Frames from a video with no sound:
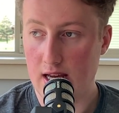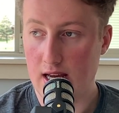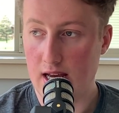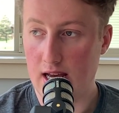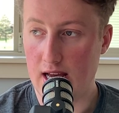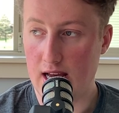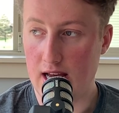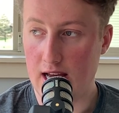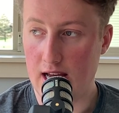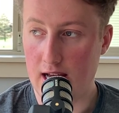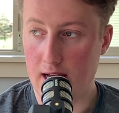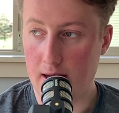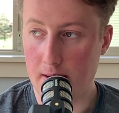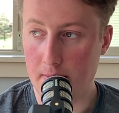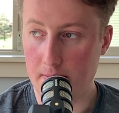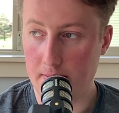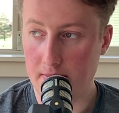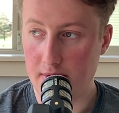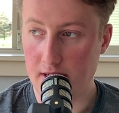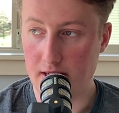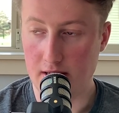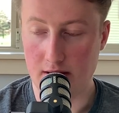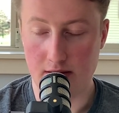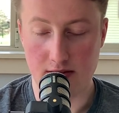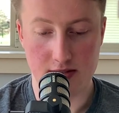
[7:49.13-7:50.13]

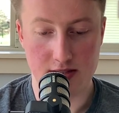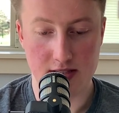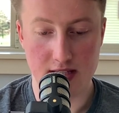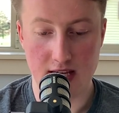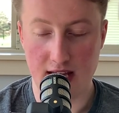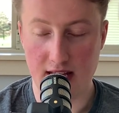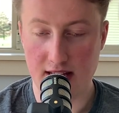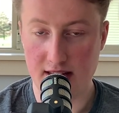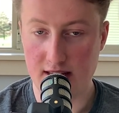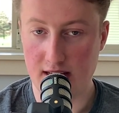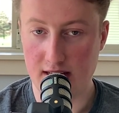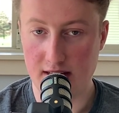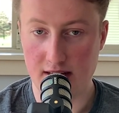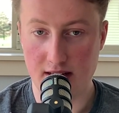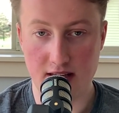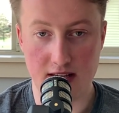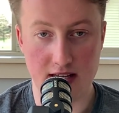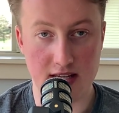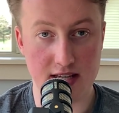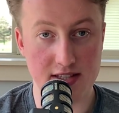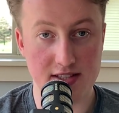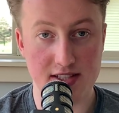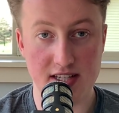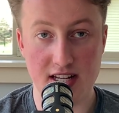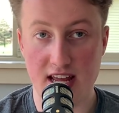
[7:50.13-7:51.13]
Saying that
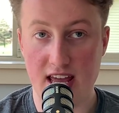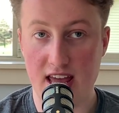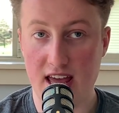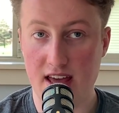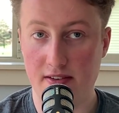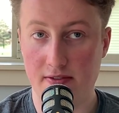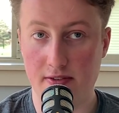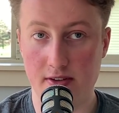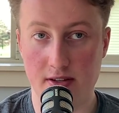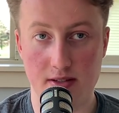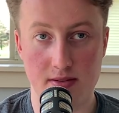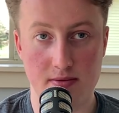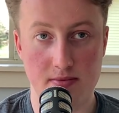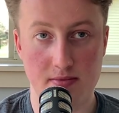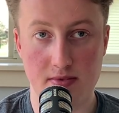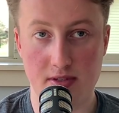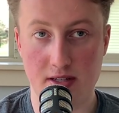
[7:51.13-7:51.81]
he's going to have a